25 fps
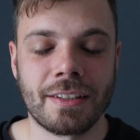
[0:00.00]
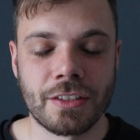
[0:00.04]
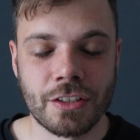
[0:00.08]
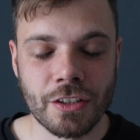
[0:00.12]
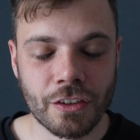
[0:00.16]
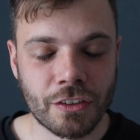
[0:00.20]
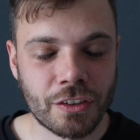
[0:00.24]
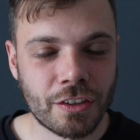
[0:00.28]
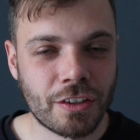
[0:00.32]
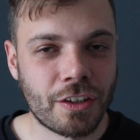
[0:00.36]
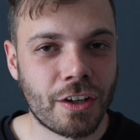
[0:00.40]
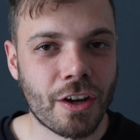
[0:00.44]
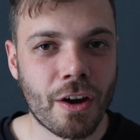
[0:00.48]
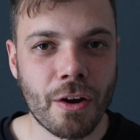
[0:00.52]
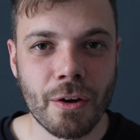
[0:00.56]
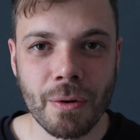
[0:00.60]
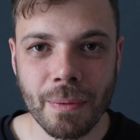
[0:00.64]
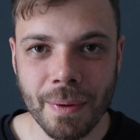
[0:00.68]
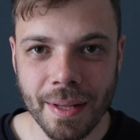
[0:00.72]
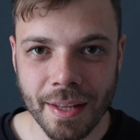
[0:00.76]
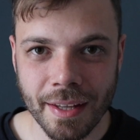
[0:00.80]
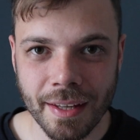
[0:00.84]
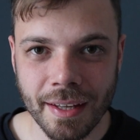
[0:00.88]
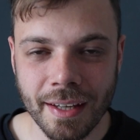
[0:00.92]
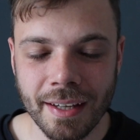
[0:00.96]
and just go
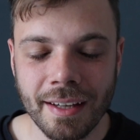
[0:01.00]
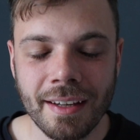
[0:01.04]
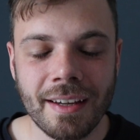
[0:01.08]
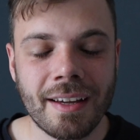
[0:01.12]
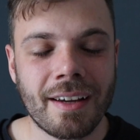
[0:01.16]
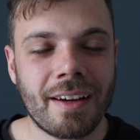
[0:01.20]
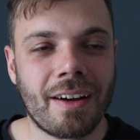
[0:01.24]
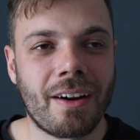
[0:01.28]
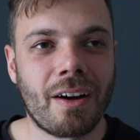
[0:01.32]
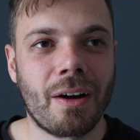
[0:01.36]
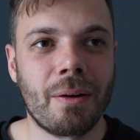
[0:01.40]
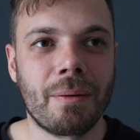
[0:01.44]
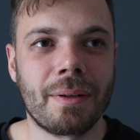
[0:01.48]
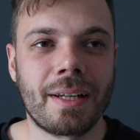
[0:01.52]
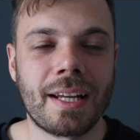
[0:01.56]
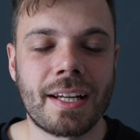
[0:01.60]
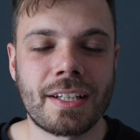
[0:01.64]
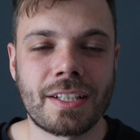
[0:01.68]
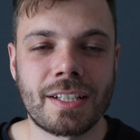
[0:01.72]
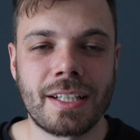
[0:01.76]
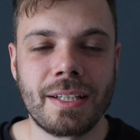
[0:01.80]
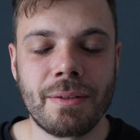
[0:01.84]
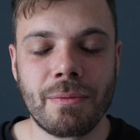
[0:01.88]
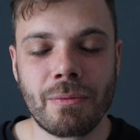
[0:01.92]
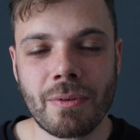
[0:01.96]
with it. I would
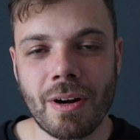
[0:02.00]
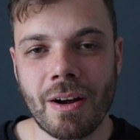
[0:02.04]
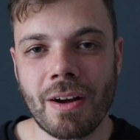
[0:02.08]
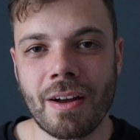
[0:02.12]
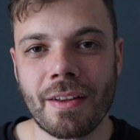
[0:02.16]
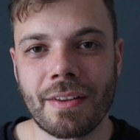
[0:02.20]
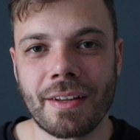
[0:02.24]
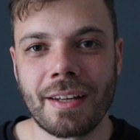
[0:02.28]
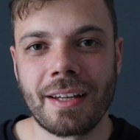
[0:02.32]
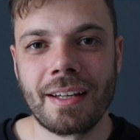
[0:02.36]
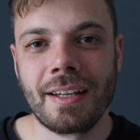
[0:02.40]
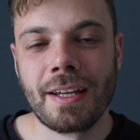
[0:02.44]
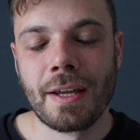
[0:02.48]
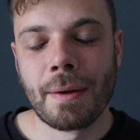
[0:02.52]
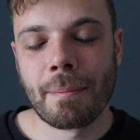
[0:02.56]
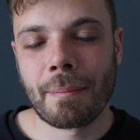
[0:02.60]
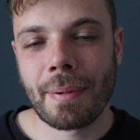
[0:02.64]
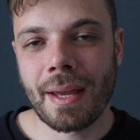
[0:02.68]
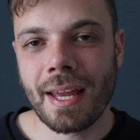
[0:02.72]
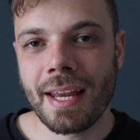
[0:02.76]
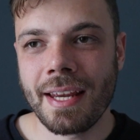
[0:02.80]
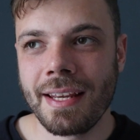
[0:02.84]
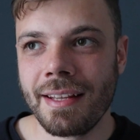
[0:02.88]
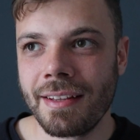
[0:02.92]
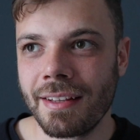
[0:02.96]
actually rather
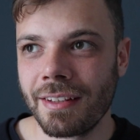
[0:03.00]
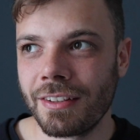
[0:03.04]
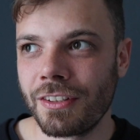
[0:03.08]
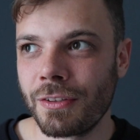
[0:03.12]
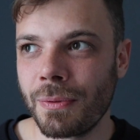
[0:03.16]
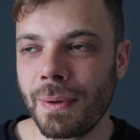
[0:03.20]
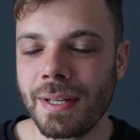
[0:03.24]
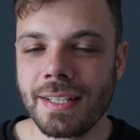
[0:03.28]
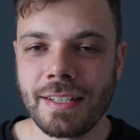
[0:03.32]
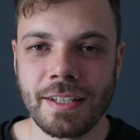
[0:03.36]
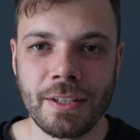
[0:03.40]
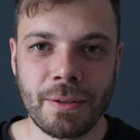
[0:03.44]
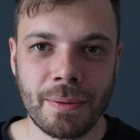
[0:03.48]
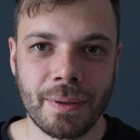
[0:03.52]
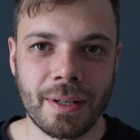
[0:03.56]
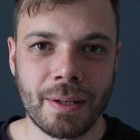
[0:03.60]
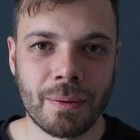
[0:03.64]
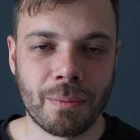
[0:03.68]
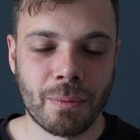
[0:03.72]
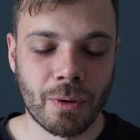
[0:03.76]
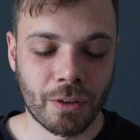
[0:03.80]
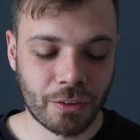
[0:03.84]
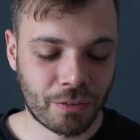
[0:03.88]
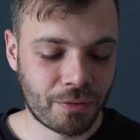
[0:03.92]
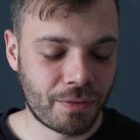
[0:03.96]
pay the 20 quid
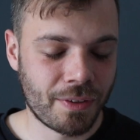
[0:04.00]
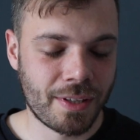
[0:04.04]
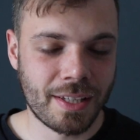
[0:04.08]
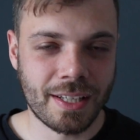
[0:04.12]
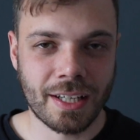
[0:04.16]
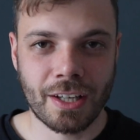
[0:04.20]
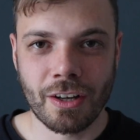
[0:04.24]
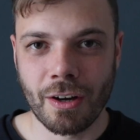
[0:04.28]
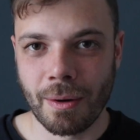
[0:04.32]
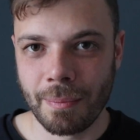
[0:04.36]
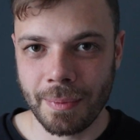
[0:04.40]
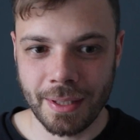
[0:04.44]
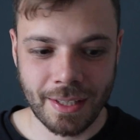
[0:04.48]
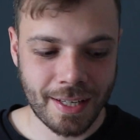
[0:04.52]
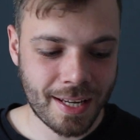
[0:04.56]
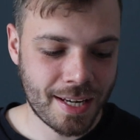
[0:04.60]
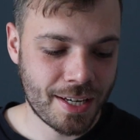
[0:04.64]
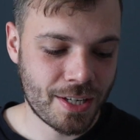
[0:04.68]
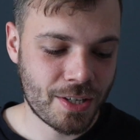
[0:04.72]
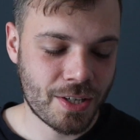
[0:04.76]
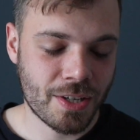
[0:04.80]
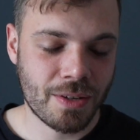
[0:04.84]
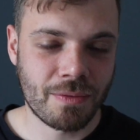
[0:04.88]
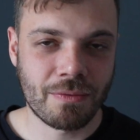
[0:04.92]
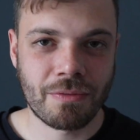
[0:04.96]
it was for the
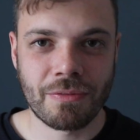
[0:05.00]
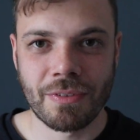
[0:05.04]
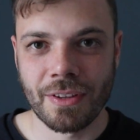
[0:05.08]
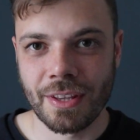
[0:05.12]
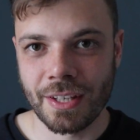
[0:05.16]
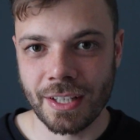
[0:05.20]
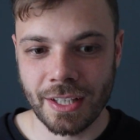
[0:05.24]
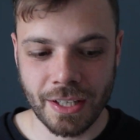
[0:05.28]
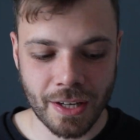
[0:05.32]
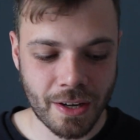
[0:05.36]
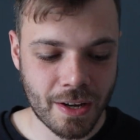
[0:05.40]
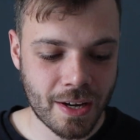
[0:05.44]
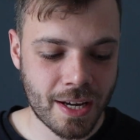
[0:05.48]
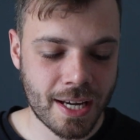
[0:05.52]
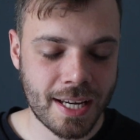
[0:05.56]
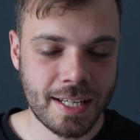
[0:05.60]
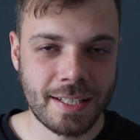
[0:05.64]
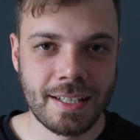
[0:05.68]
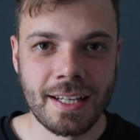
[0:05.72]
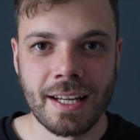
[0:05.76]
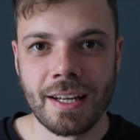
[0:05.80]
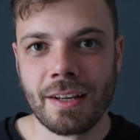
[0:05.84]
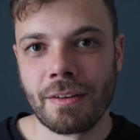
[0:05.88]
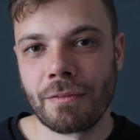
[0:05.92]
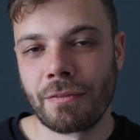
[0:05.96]
accommodation, for the
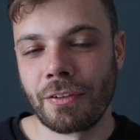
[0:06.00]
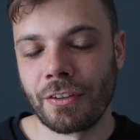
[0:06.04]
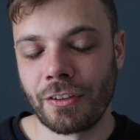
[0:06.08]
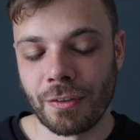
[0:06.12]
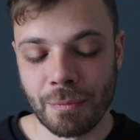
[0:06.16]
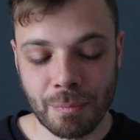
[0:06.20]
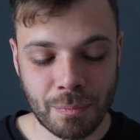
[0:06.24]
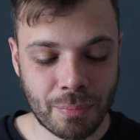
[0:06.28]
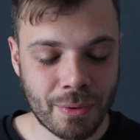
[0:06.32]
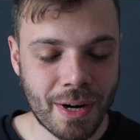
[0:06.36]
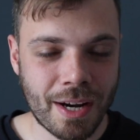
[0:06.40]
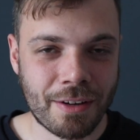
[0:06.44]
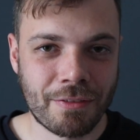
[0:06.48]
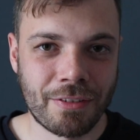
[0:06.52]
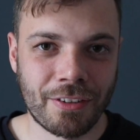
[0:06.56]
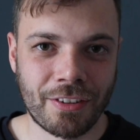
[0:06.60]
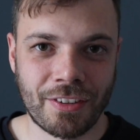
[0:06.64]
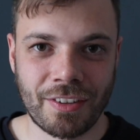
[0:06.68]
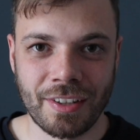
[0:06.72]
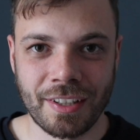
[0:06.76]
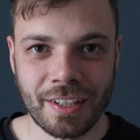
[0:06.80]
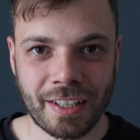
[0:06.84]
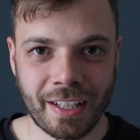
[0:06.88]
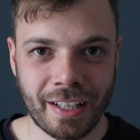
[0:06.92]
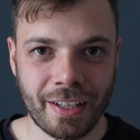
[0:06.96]
guide, for some
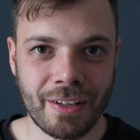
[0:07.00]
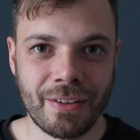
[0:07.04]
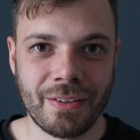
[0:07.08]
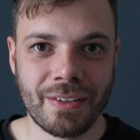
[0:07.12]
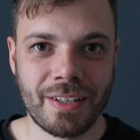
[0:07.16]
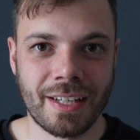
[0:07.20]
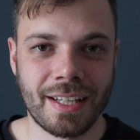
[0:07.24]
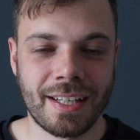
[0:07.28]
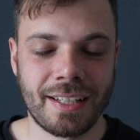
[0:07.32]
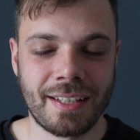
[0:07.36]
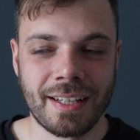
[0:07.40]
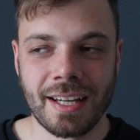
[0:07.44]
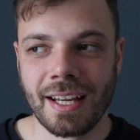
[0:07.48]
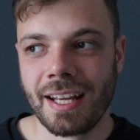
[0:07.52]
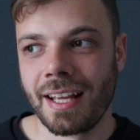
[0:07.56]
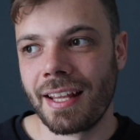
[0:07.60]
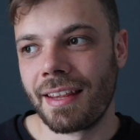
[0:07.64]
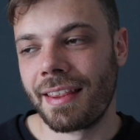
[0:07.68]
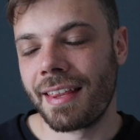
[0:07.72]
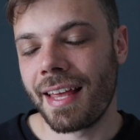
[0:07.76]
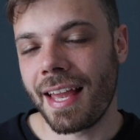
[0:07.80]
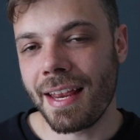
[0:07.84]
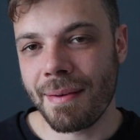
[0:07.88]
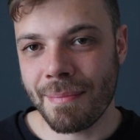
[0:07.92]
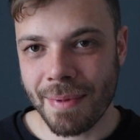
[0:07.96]
breakfast included.
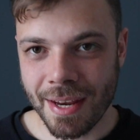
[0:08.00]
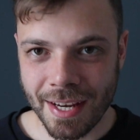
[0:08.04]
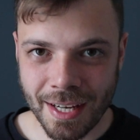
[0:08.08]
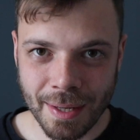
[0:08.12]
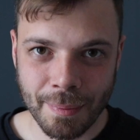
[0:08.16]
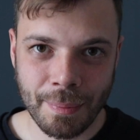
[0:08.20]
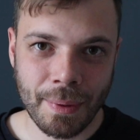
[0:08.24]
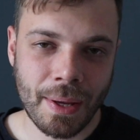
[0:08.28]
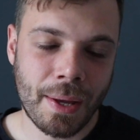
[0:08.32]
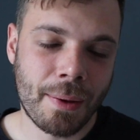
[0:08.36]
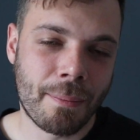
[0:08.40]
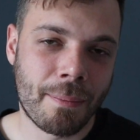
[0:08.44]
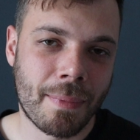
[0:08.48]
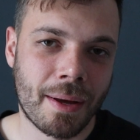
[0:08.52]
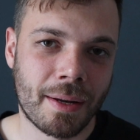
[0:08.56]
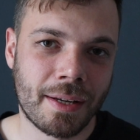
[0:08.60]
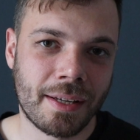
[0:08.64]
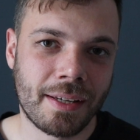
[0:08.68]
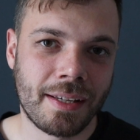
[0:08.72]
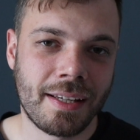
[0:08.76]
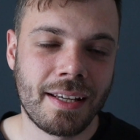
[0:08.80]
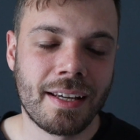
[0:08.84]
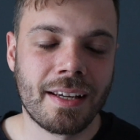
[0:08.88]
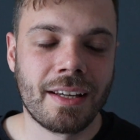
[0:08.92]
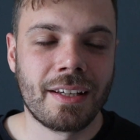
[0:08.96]
They make a bit of
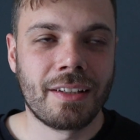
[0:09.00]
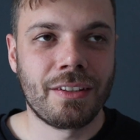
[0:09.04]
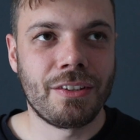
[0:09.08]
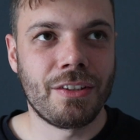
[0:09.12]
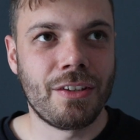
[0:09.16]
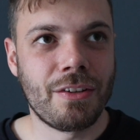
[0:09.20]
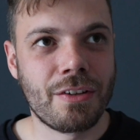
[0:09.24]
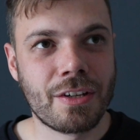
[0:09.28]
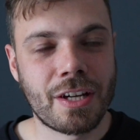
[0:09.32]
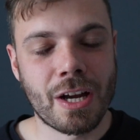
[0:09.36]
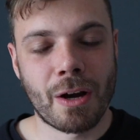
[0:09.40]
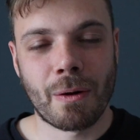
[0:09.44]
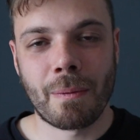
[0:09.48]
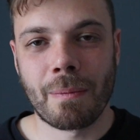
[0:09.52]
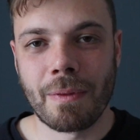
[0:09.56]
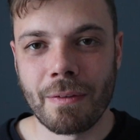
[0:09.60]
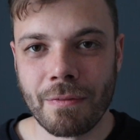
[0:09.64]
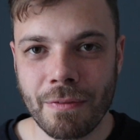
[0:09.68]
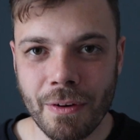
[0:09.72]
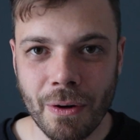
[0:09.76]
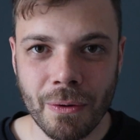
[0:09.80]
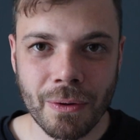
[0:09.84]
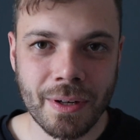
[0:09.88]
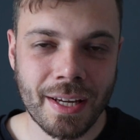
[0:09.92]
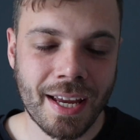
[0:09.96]
money, you go up the
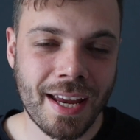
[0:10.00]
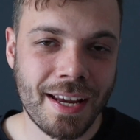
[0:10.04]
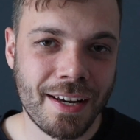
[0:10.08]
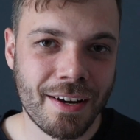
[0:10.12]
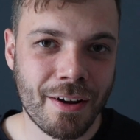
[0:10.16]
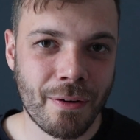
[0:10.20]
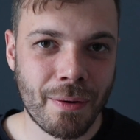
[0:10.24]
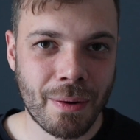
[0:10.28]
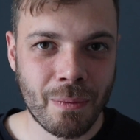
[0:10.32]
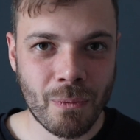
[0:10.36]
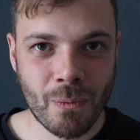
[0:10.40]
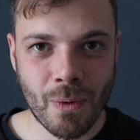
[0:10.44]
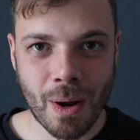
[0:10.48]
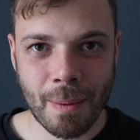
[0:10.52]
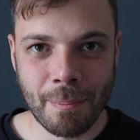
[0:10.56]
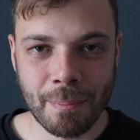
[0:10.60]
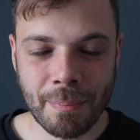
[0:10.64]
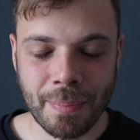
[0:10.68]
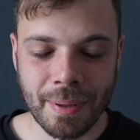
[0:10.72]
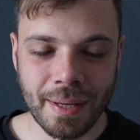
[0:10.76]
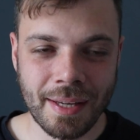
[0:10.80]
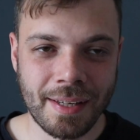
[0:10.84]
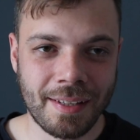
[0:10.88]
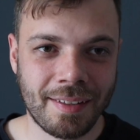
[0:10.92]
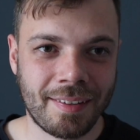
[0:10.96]
volcano in one
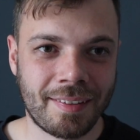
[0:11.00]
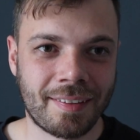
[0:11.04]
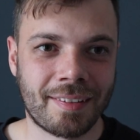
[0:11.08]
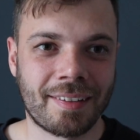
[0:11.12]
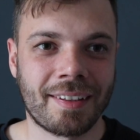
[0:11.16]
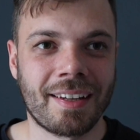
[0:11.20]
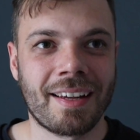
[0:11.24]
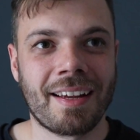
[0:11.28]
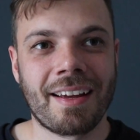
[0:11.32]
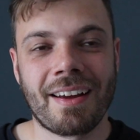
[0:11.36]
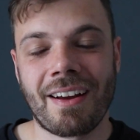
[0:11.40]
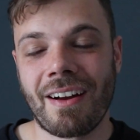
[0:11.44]
piece.